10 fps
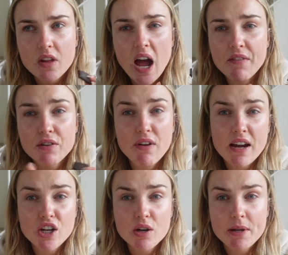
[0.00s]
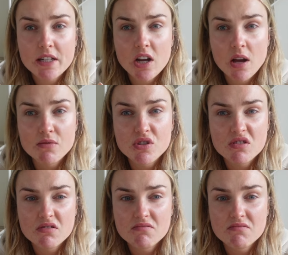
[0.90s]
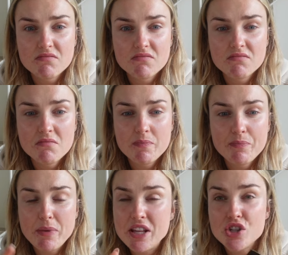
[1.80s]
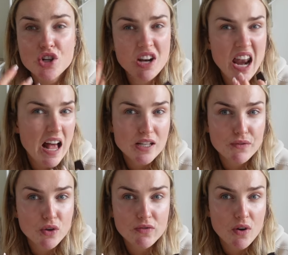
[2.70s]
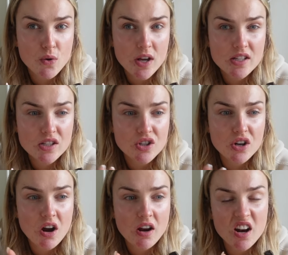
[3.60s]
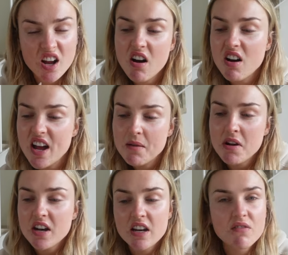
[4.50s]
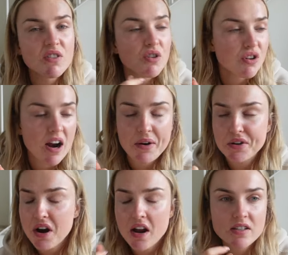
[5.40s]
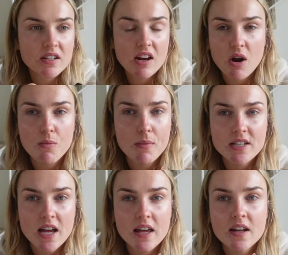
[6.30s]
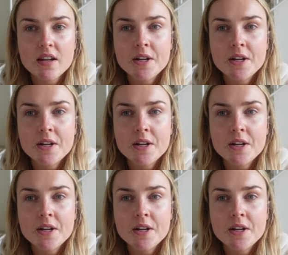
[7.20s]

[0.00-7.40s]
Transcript: Having regular meal times just means you're less food focused and you're kind of like, oh yeah, I'm not eating for another hour, grand, get on with my day.